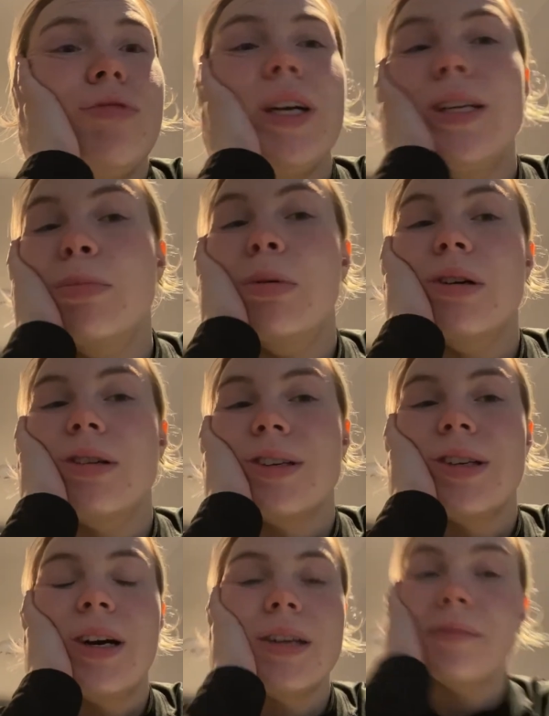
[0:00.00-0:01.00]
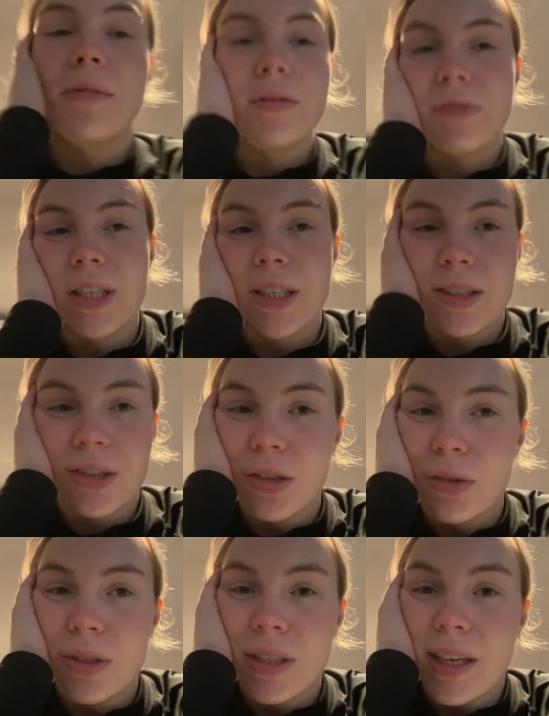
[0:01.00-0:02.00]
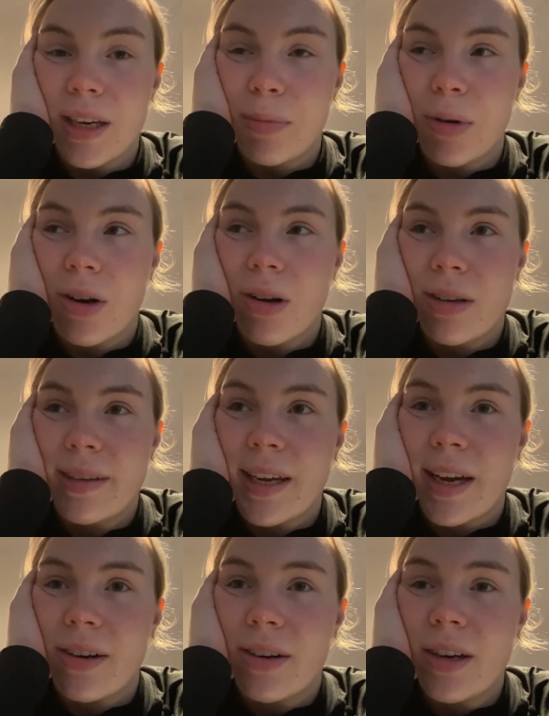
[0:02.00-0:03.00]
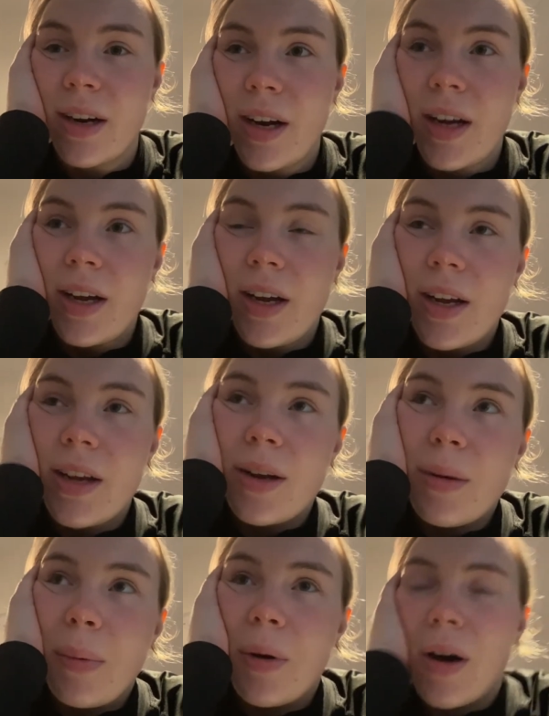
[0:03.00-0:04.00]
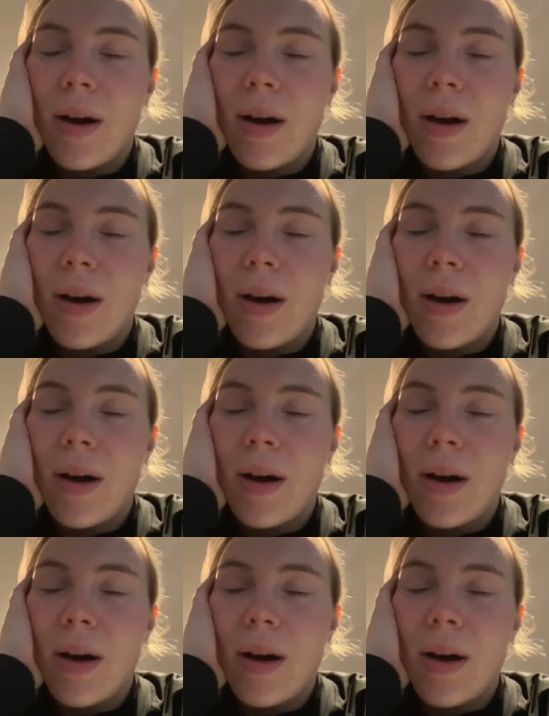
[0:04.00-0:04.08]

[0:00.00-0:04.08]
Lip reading: really boring or not, and I'm not really gonna know until I put it all together. But